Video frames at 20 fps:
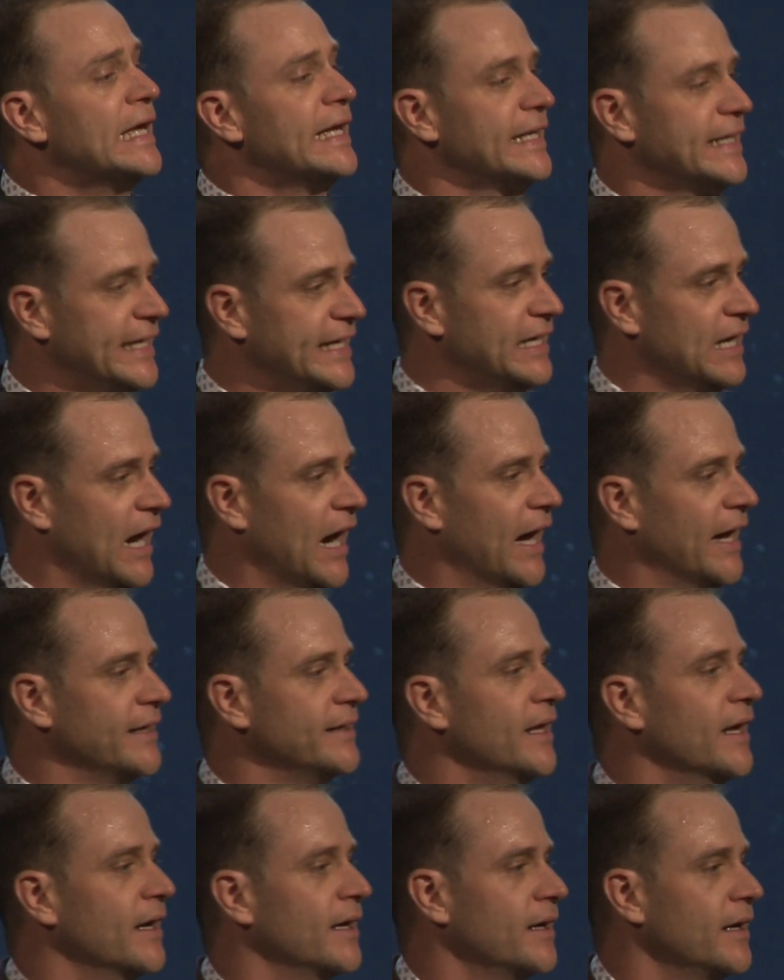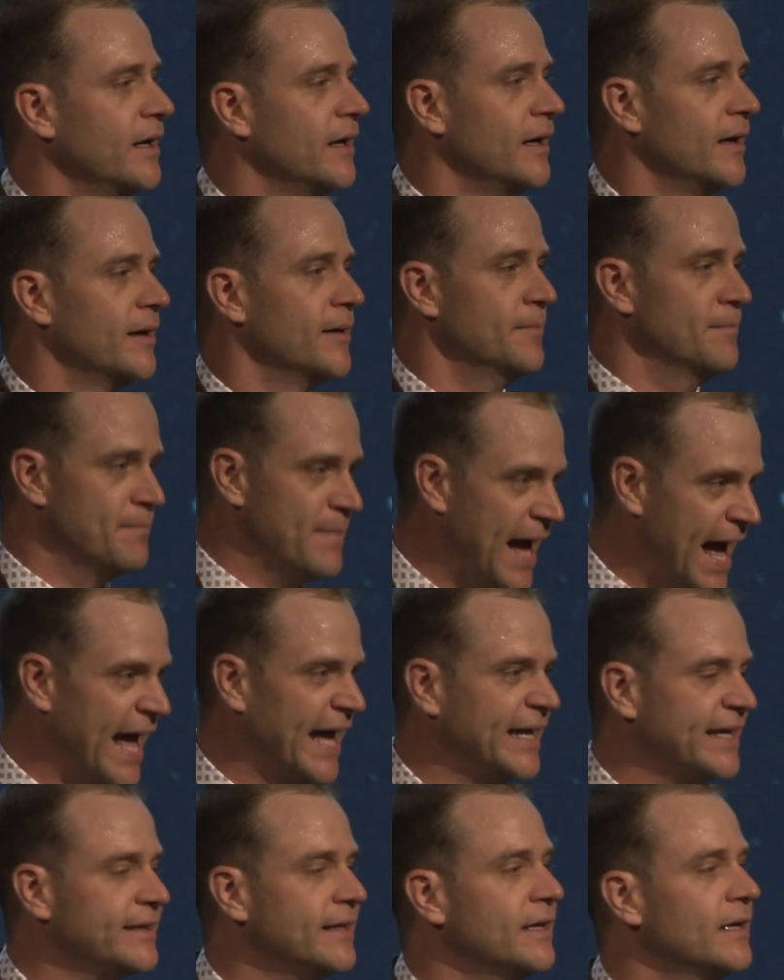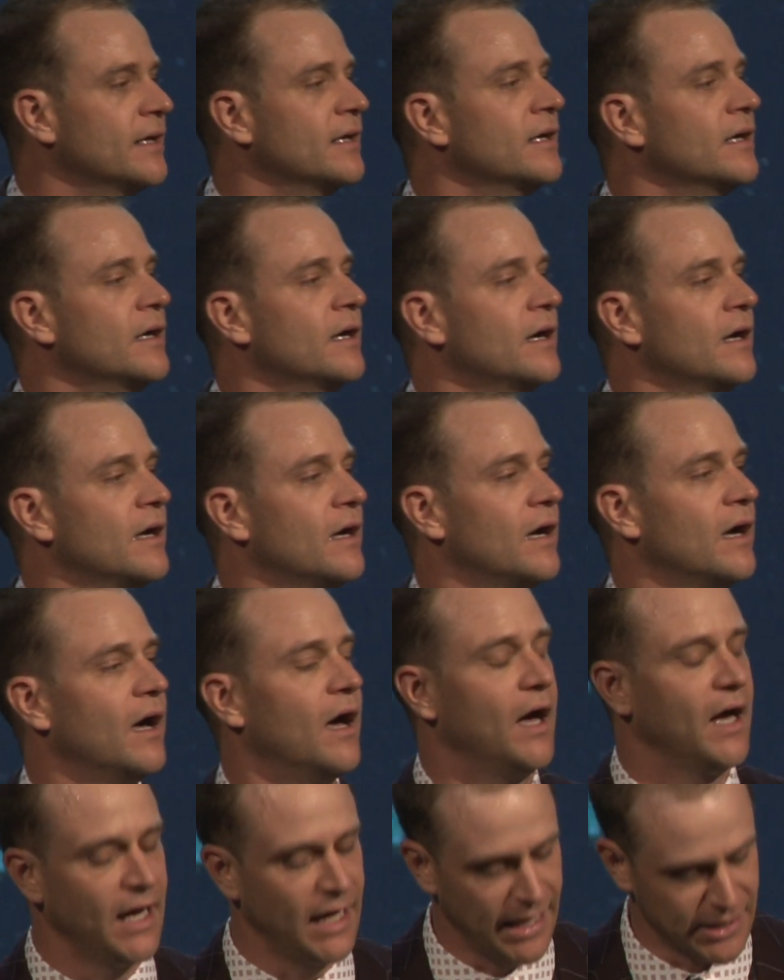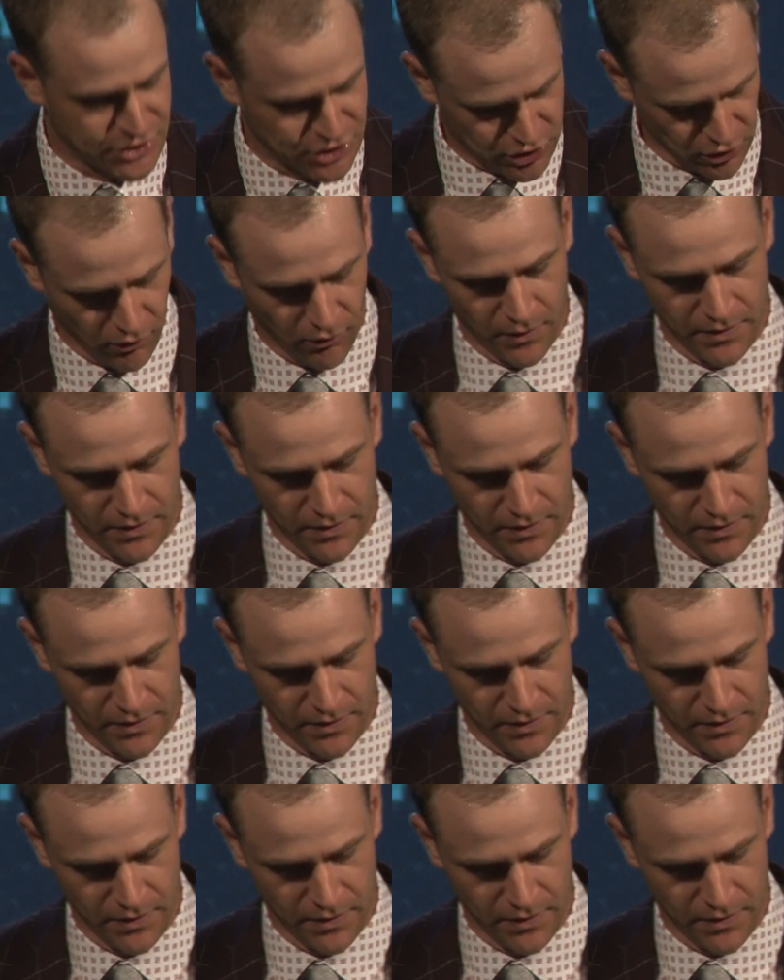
Ehud made a sword.